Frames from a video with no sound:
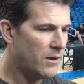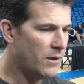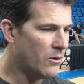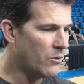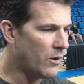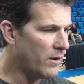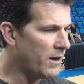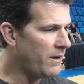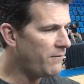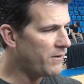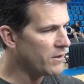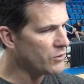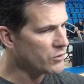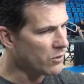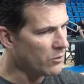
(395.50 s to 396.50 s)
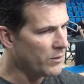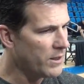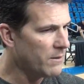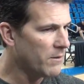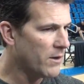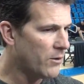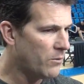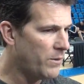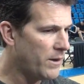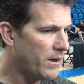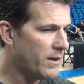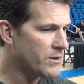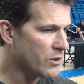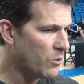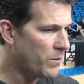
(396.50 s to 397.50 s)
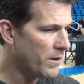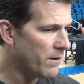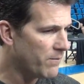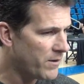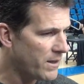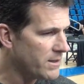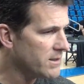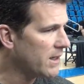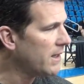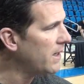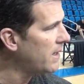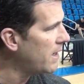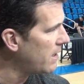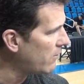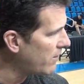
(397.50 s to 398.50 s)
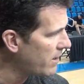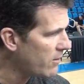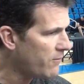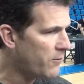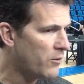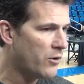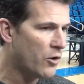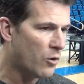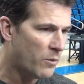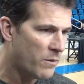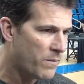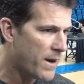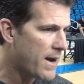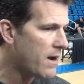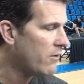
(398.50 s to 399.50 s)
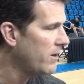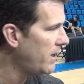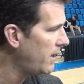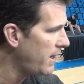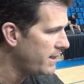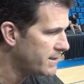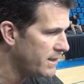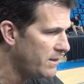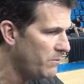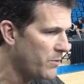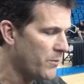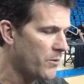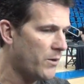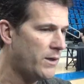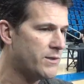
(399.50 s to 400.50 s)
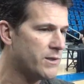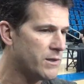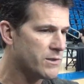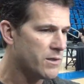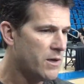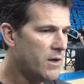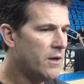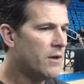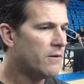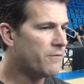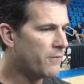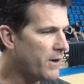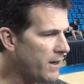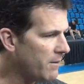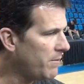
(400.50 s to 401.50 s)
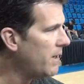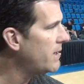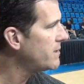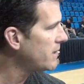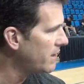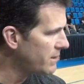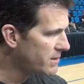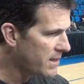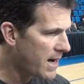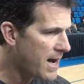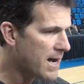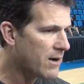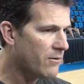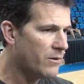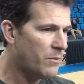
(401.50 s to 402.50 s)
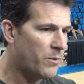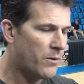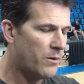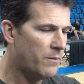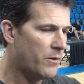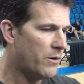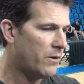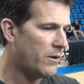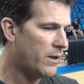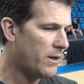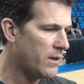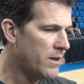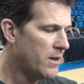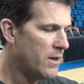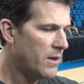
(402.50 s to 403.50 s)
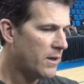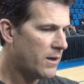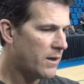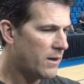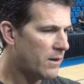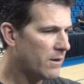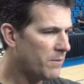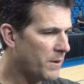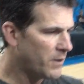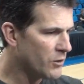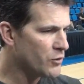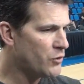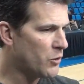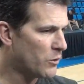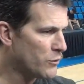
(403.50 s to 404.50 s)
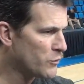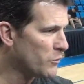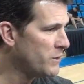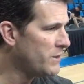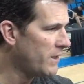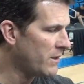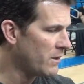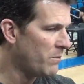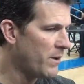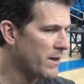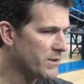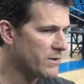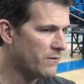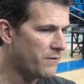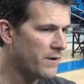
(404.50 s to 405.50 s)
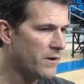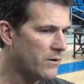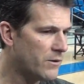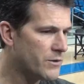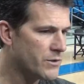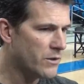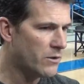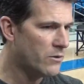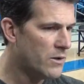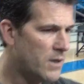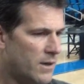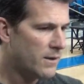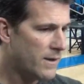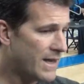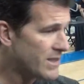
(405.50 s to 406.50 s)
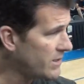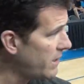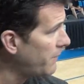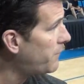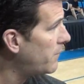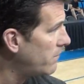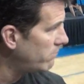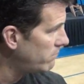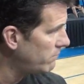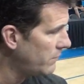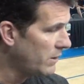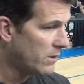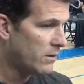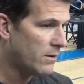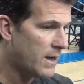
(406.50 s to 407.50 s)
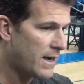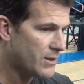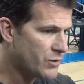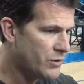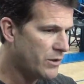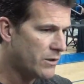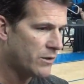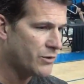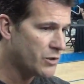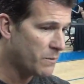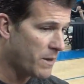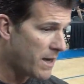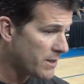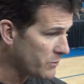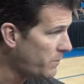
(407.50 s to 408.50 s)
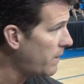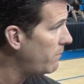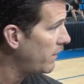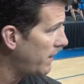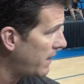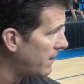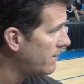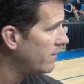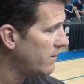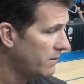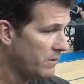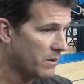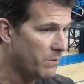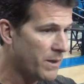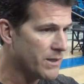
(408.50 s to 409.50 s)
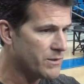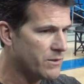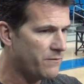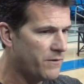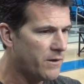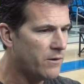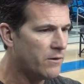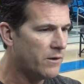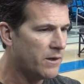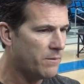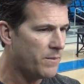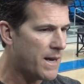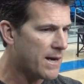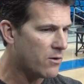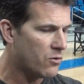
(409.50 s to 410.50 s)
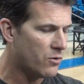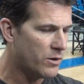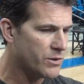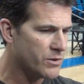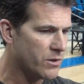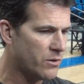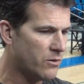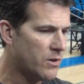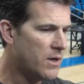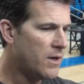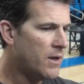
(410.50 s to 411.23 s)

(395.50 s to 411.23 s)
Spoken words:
you know, where they've controlled him a little bit, it's opened up things like at Colorado for Norman Powell to get 18 points. It's freed up guys like Zach on the perimeter because Jordan's always getting the best defender. So that's different. You know, last year Shabazz probably got the best defender in the backcourt. So